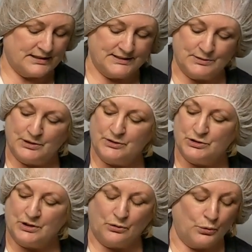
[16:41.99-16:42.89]
This
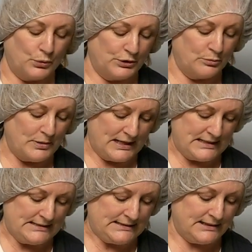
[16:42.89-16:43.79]
is oil
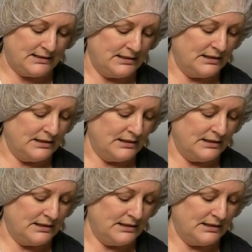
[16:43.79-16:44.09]
based,